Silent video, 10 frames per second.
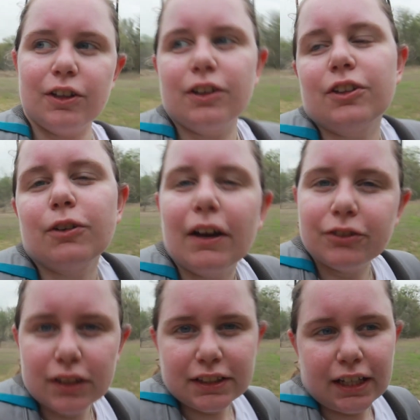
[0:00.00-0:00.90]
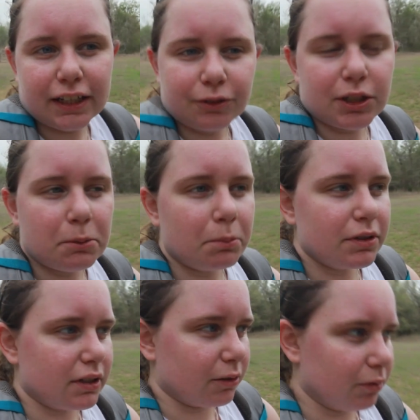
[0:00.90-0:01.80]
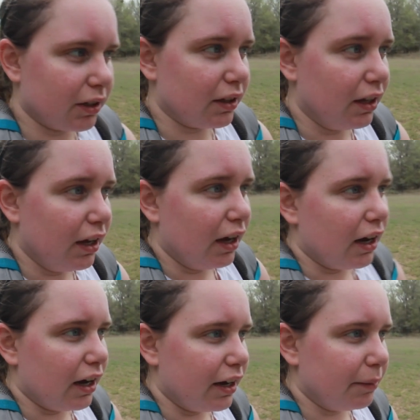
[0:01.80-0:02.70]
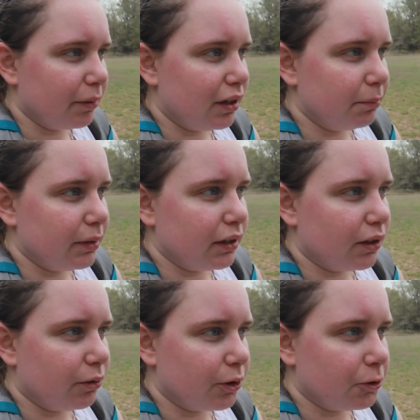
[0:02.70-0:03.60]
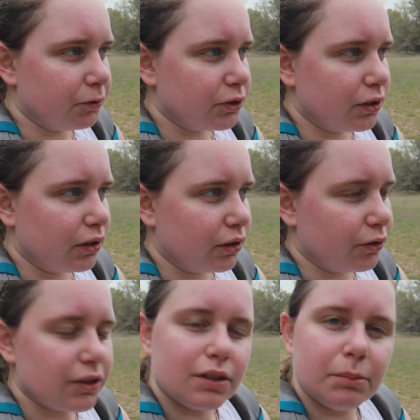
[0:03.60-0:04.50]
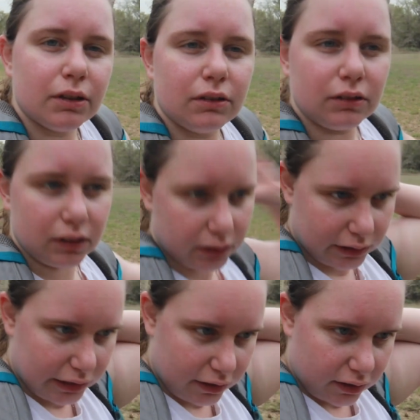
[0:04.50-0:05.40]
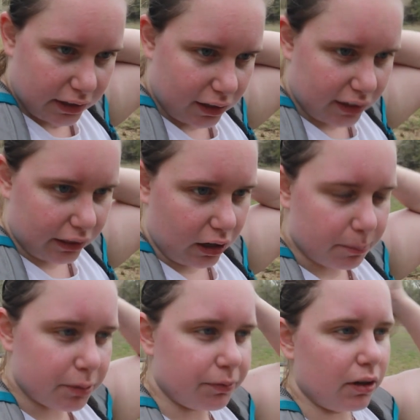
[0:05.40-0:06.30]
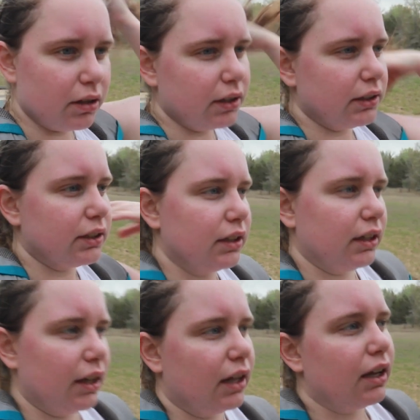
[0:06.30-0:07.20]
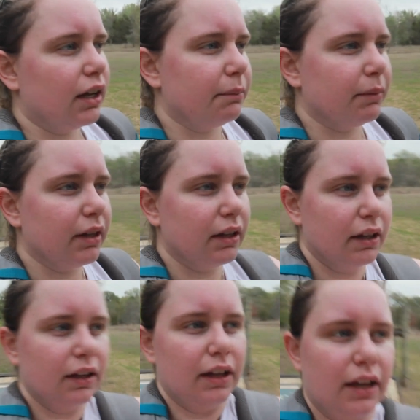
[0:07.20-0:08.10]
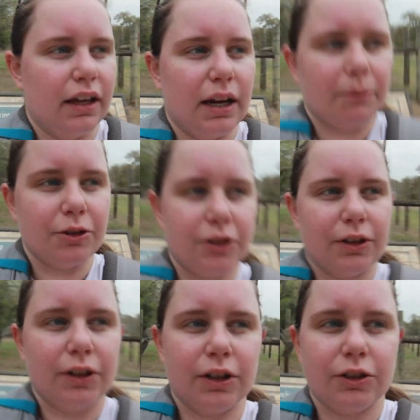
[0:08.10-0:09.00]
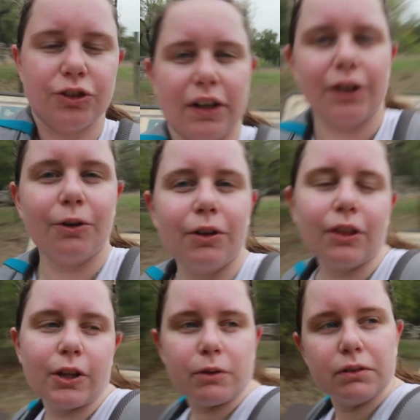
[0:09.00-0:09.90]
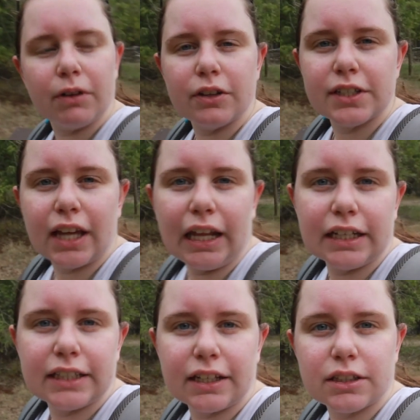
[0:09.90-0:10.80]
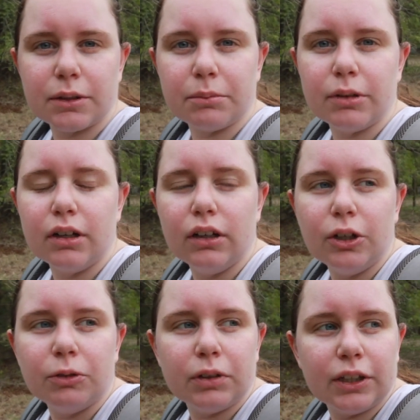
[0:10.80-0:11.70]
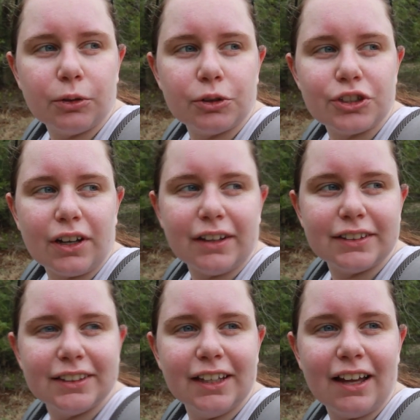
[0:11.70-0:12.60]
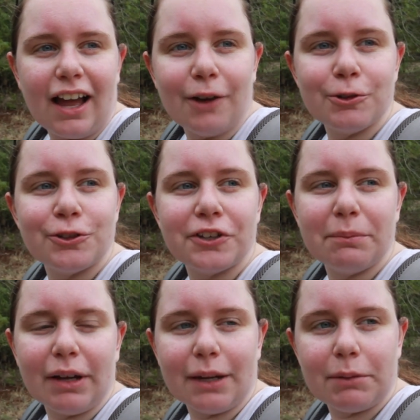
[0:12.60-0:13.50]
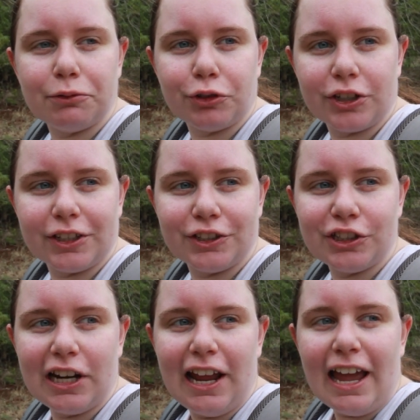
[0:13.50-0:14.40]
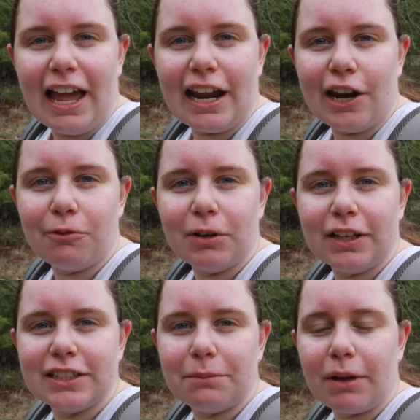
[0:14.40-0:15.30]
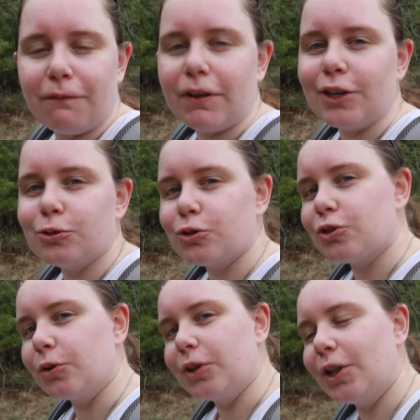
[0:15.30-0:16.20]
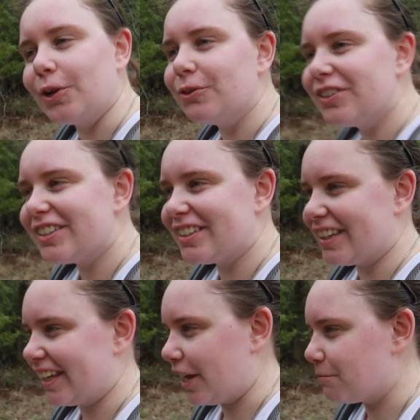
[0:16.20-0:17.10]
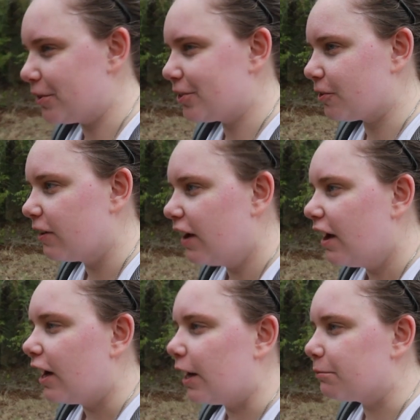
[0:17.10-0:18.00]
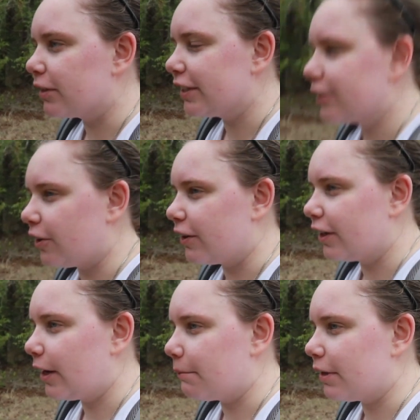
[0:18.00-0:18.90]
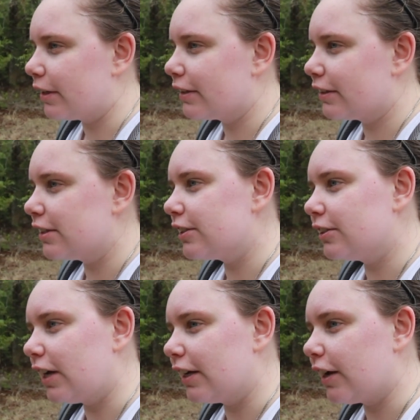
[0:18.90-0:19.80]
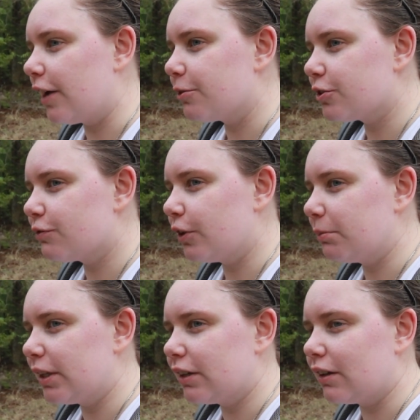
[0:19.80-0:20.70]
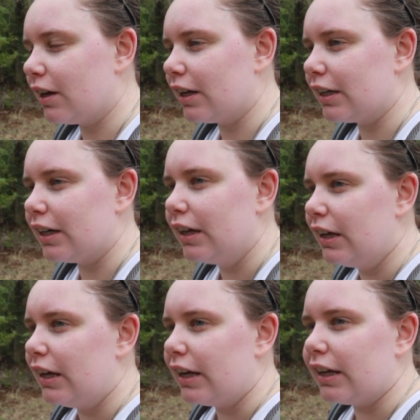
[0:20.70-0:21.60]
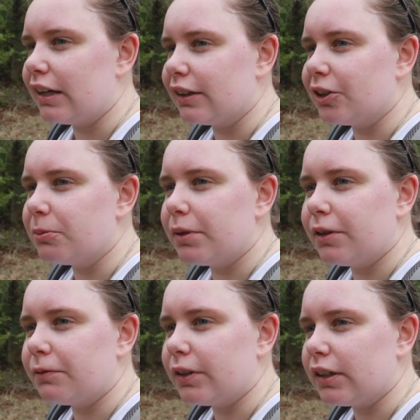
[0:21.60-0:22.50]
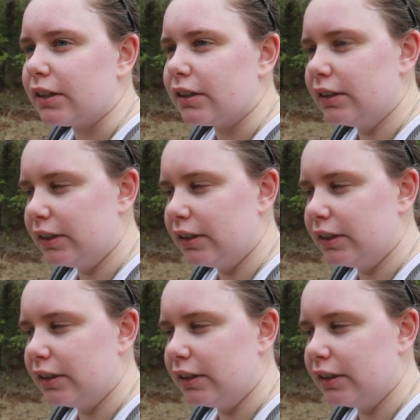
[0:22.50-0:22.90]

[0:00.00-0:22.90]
So after this hike, which I'm almost done with, I'm going to be going over to the grist mill and the upper falls. And I'm also going to try to go to the lower falls again and take some really cool shots. I was looking back at my footage and I didn't realize that my face was so close to the camera, so I'm really sorry. I'm gonna continue. I was filming on a little bit of a